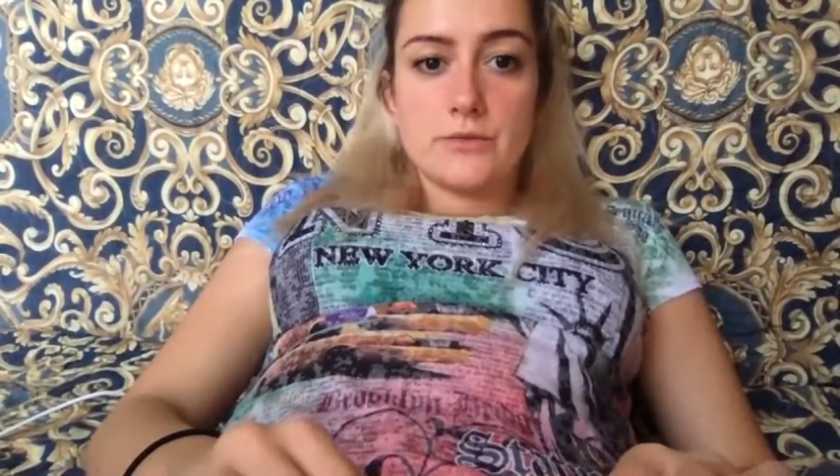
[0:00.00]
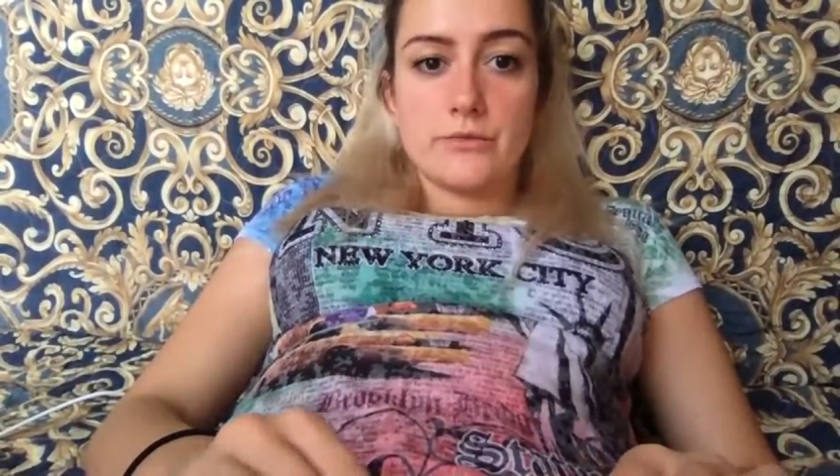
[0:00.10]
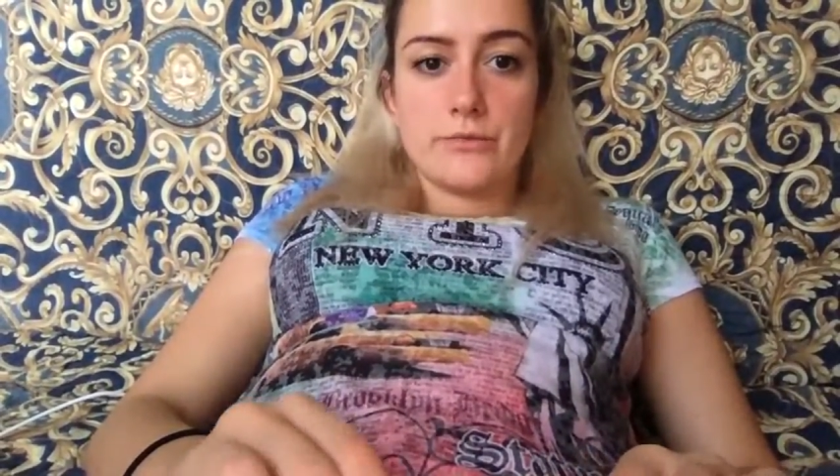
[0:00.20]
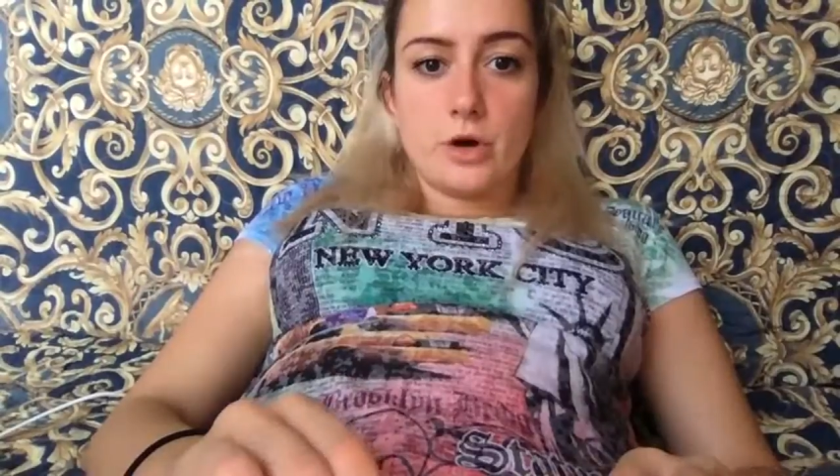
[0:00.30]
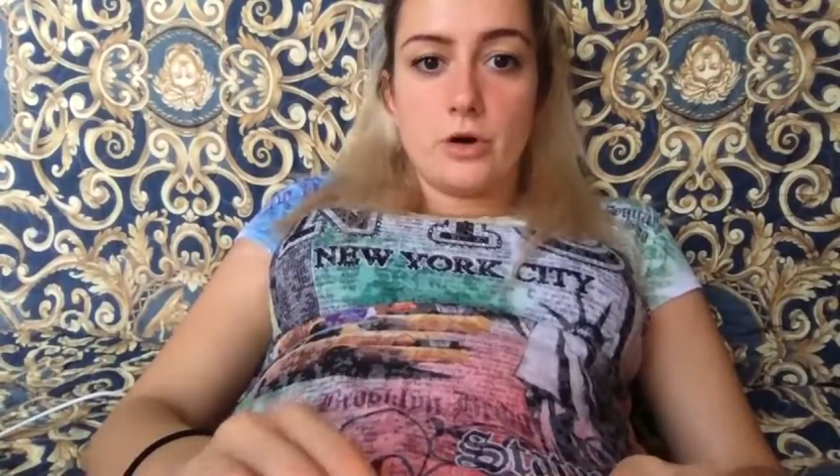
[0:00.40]

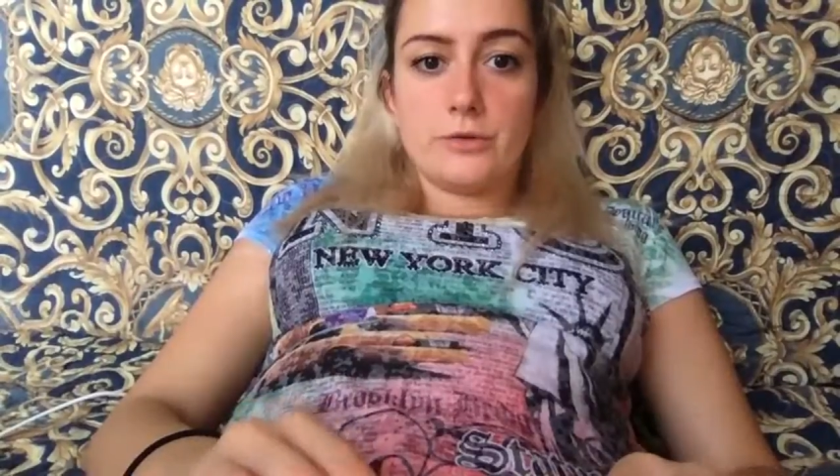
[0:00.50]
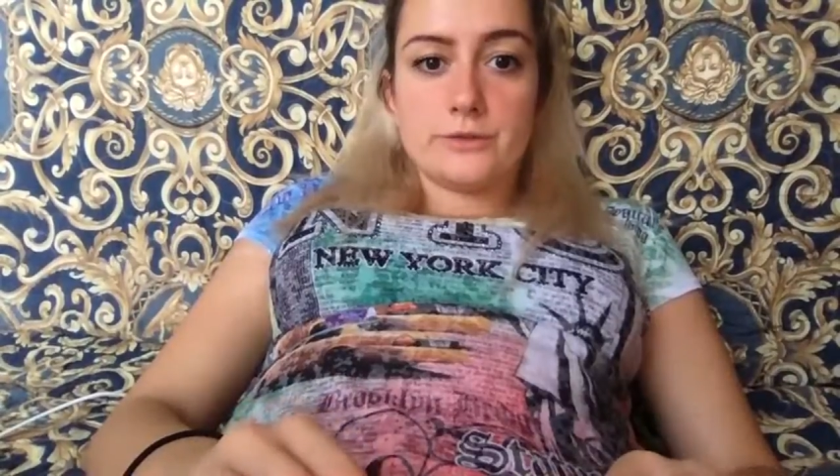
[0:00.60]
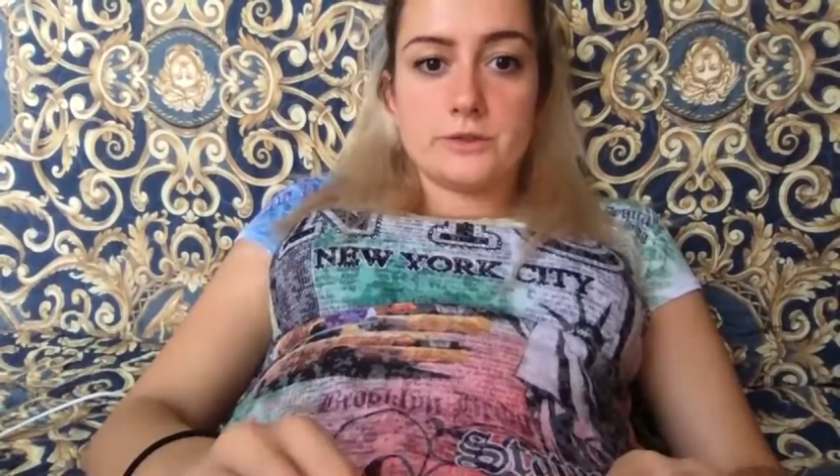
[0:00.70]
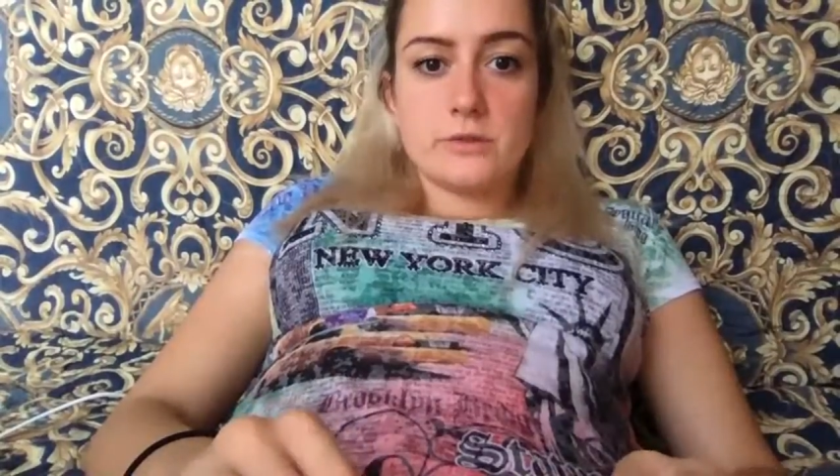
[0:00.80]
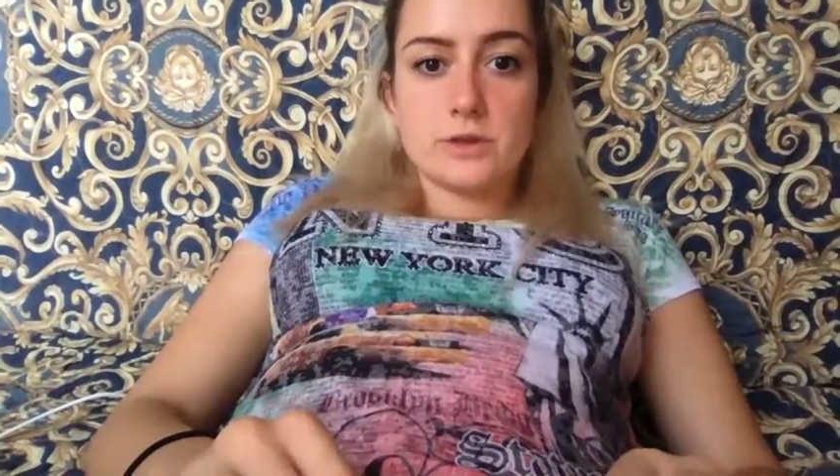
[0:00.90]

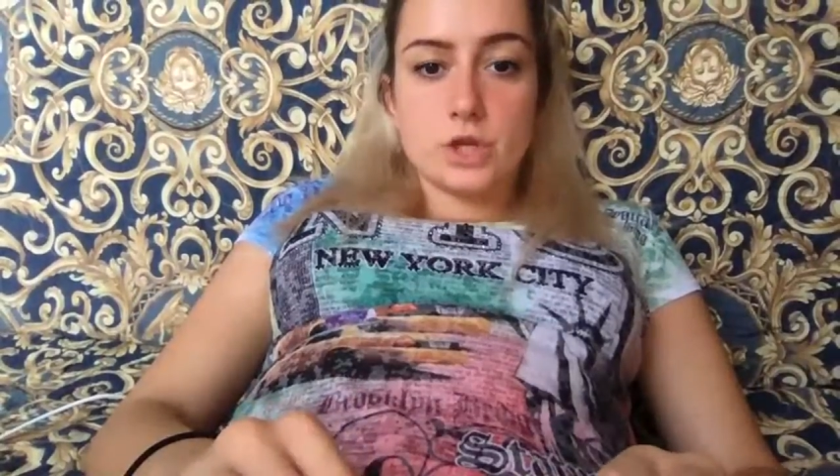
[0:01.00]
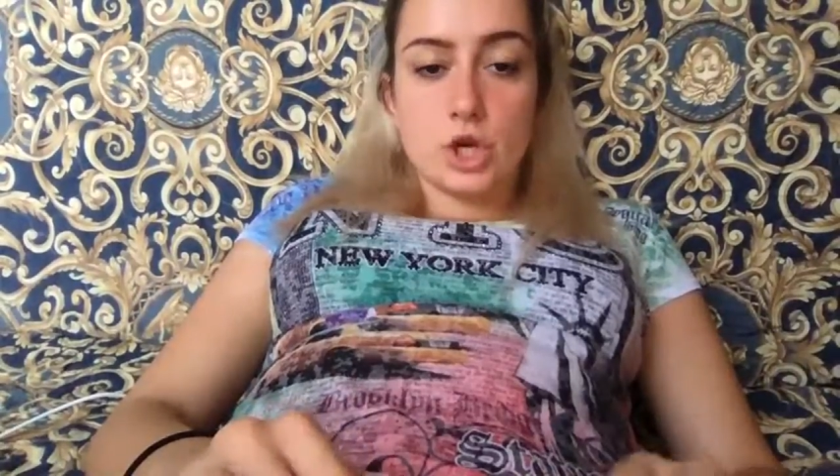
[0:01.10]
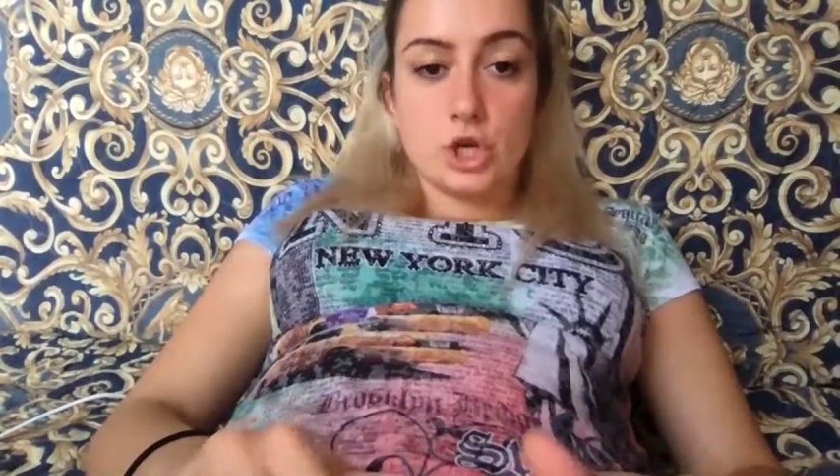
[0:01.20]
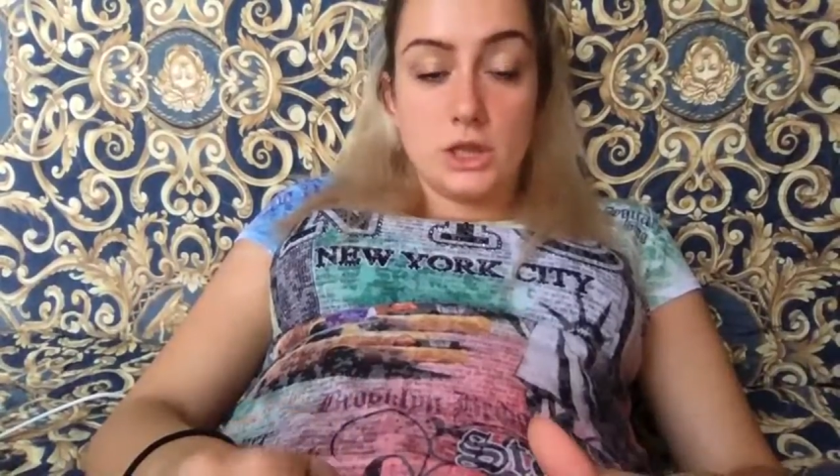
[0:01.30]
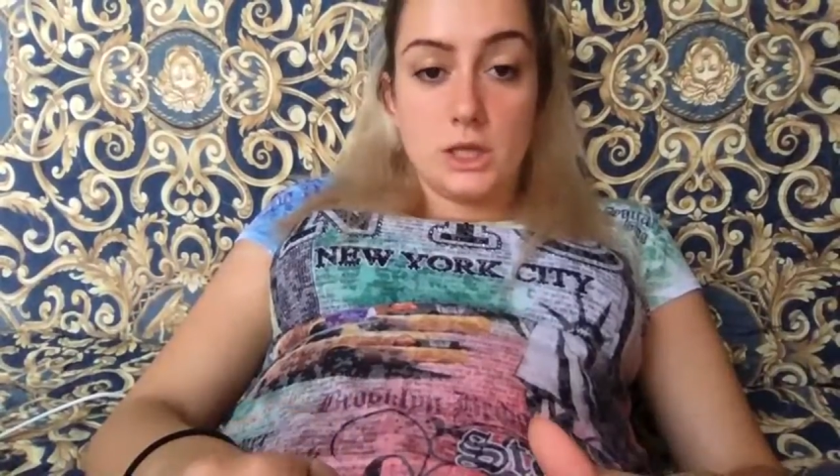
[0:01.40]
involves,
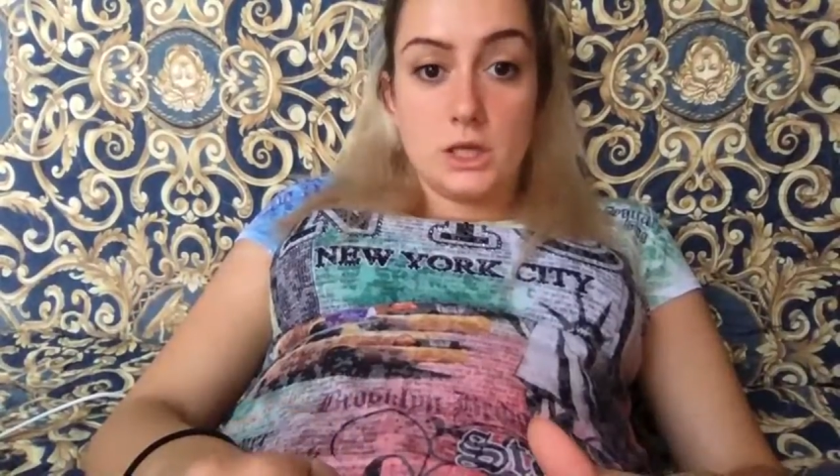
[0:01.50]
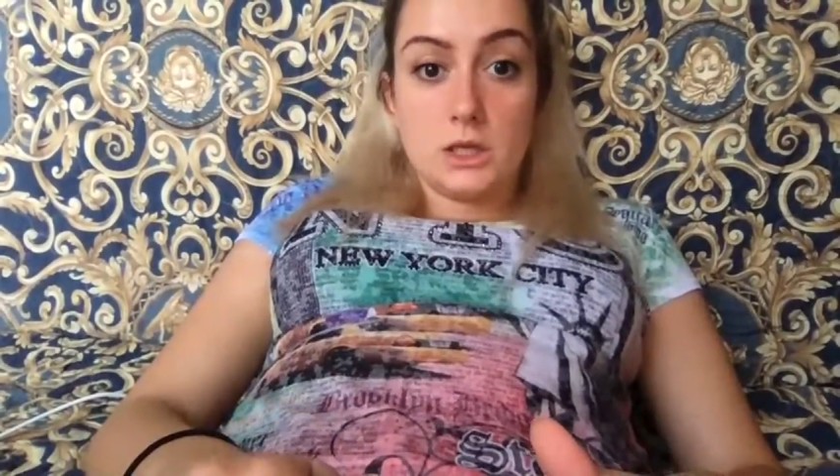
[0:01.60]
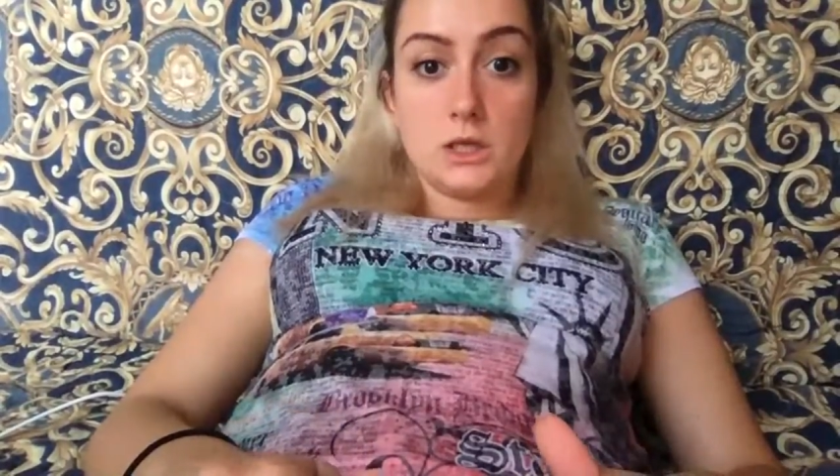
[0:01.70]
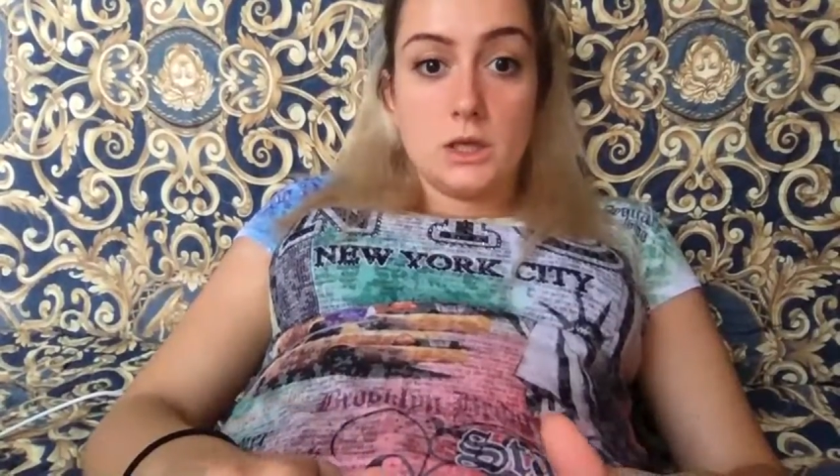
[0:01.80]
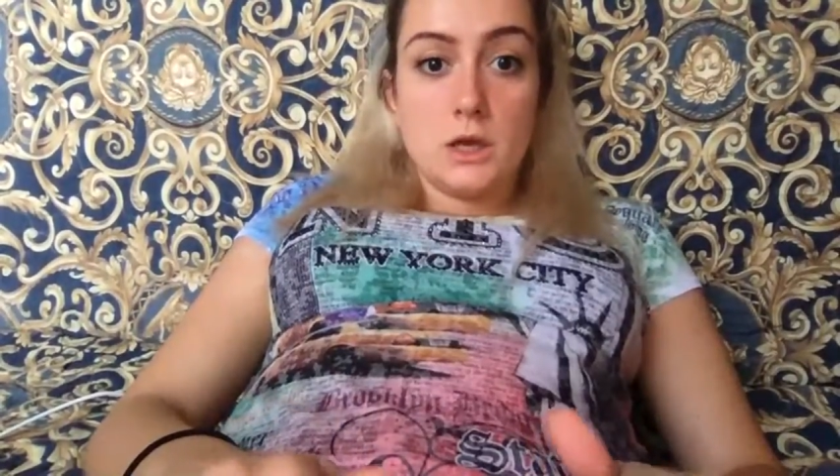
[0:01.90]

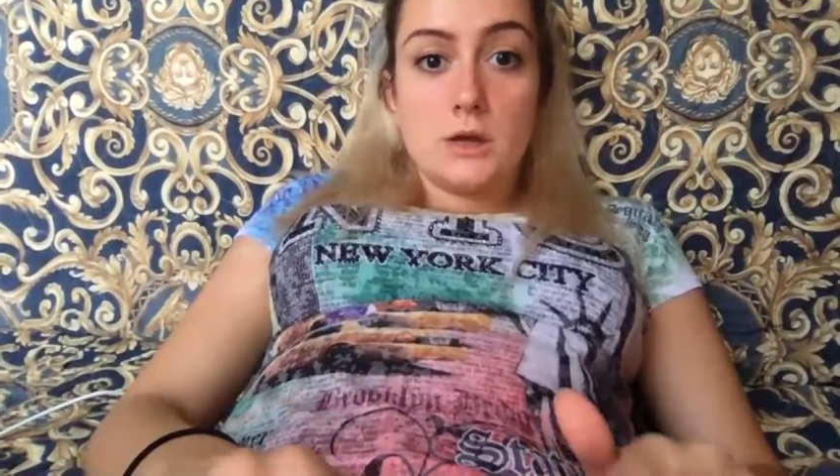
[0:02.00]
thirdly,